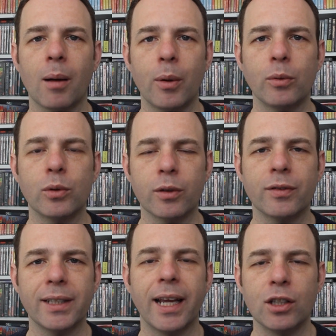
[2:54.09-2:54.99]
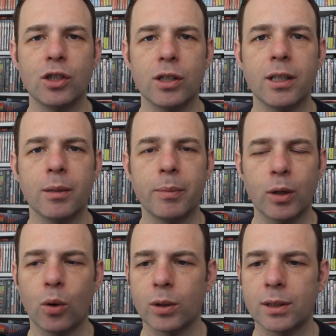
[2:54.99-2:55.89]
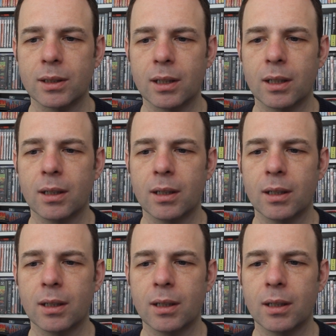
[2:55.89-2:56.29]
amount of tension there, because